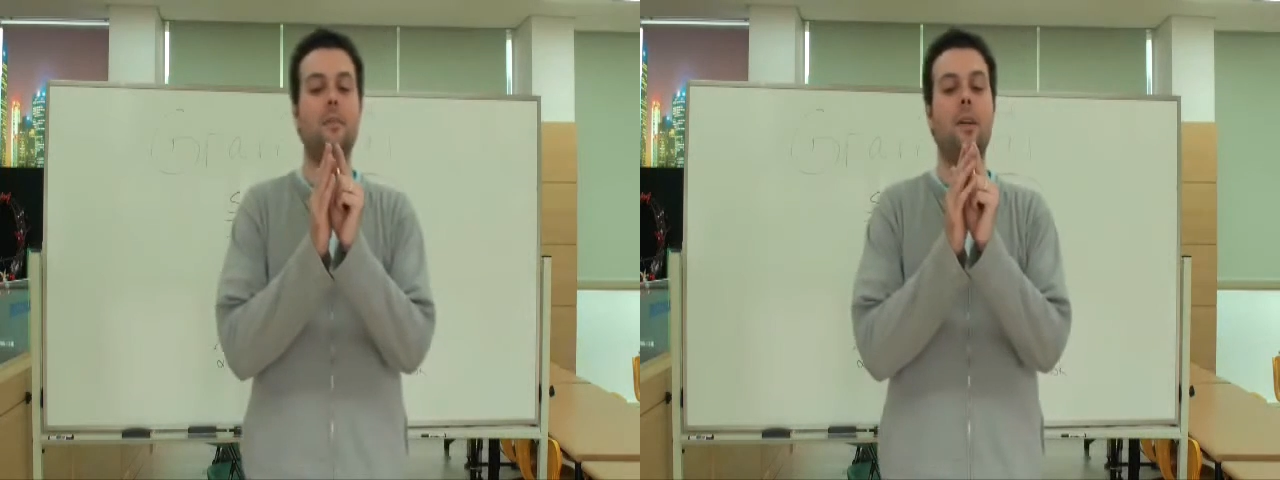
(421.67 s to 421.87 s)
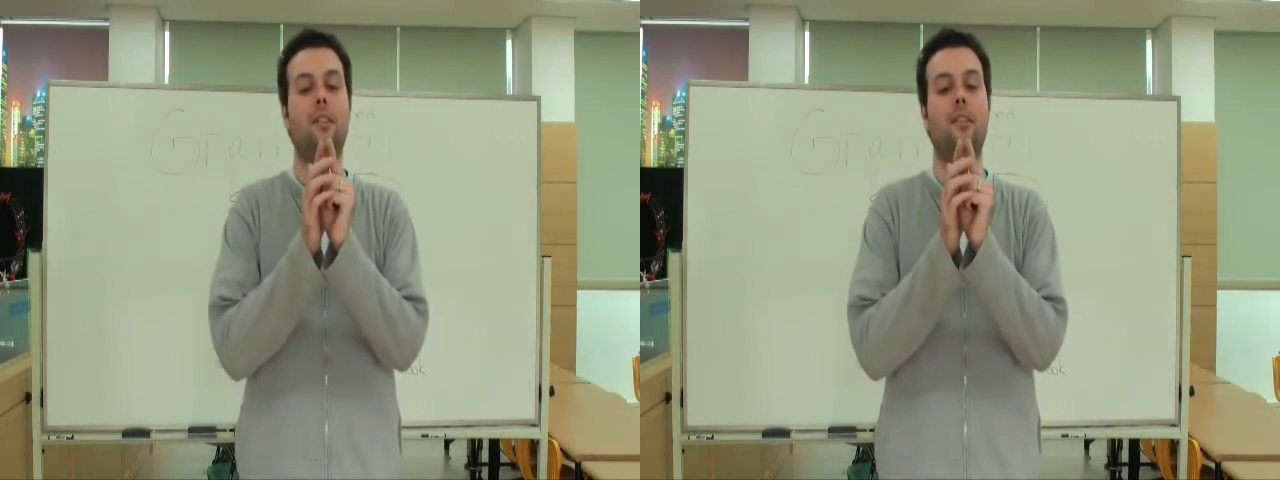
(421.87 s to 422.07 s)

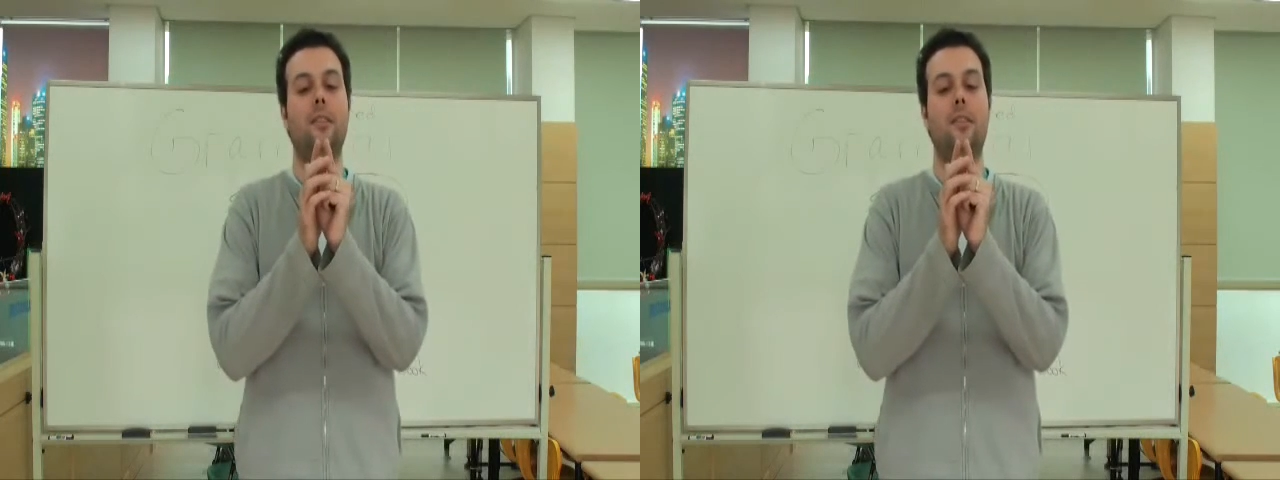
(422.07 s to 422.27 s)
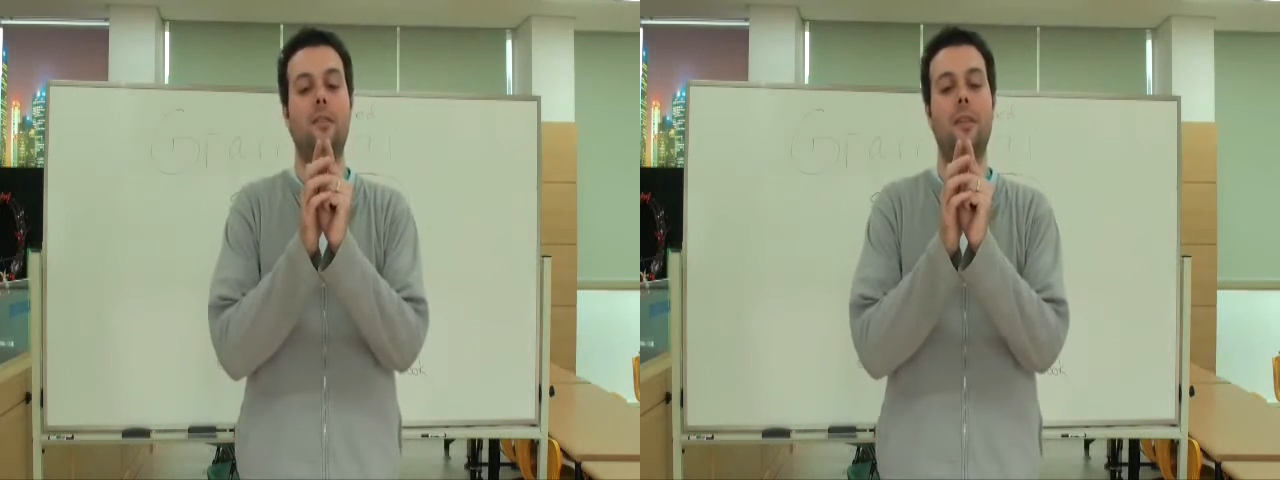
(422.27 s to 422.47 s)
this
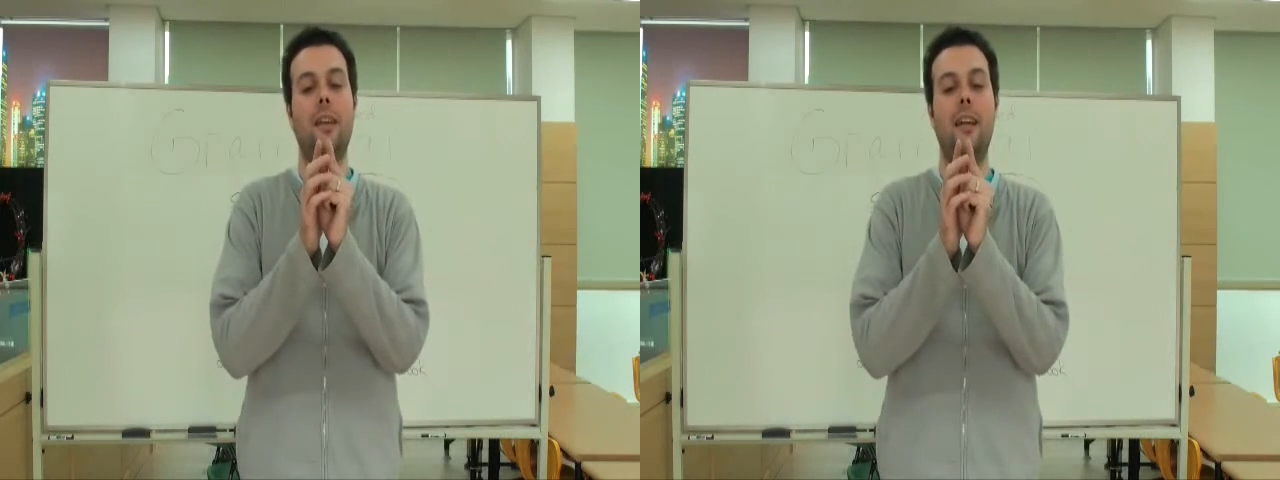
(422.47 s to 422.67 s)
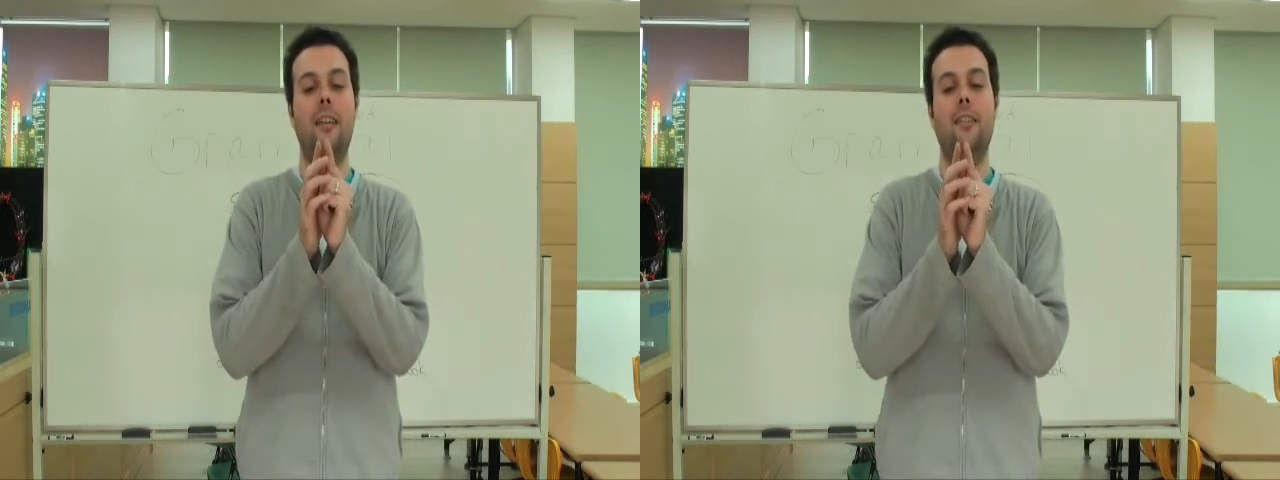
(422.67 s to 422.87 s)
much,
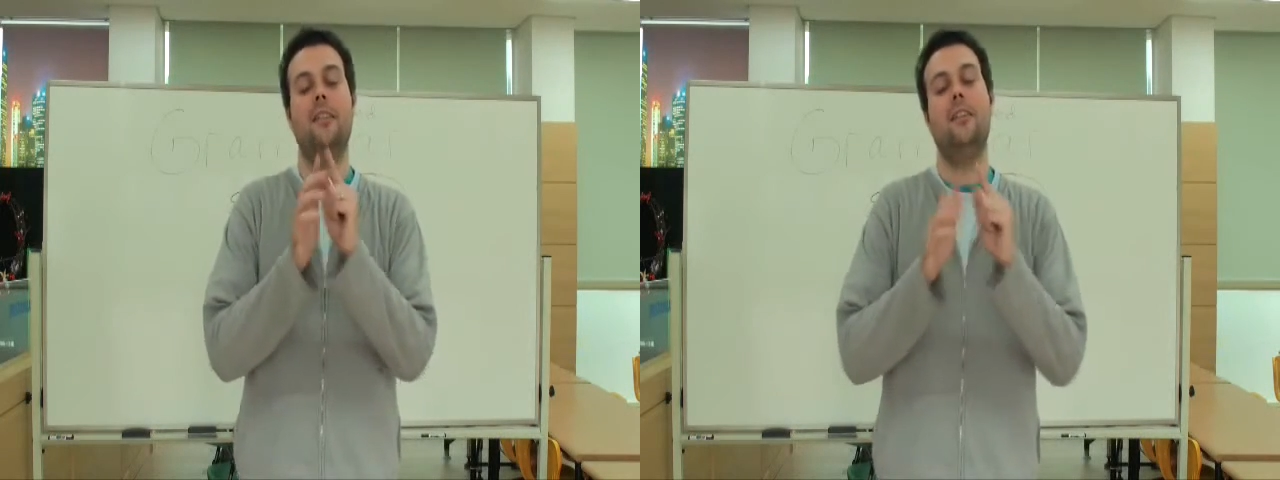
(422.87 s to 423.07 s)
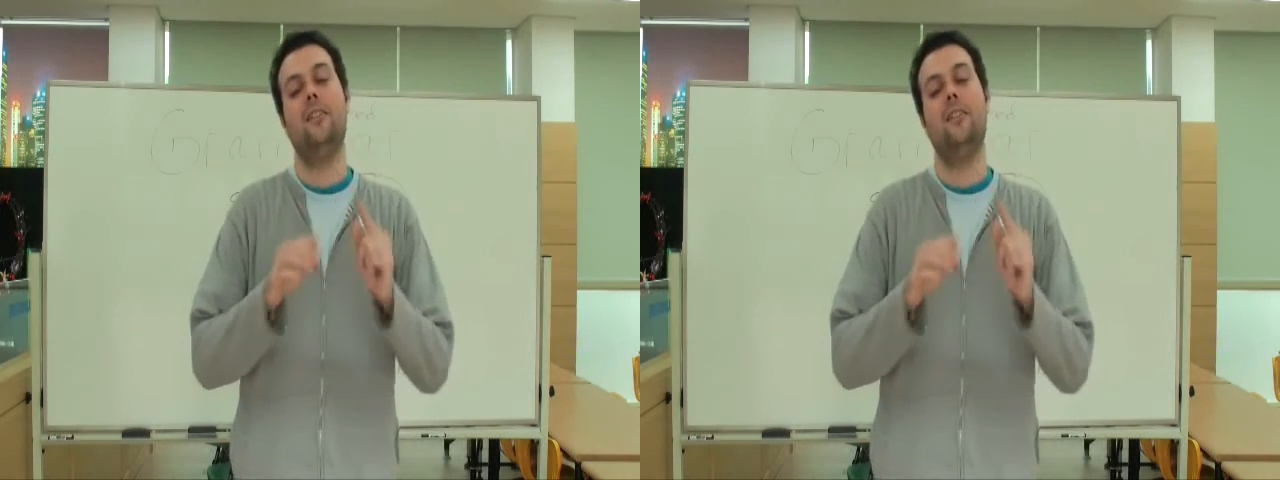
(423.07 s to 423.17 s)
okay?